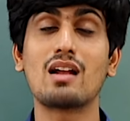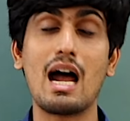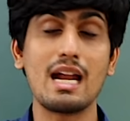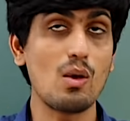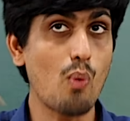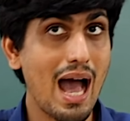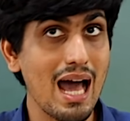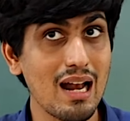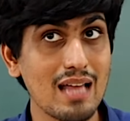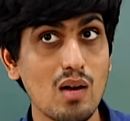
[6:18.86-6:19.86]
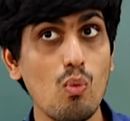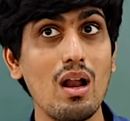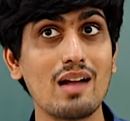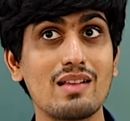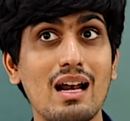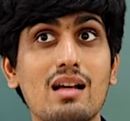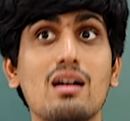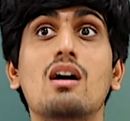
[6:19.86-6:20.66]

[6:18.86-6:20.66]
or honey, wear leather, wool or silk.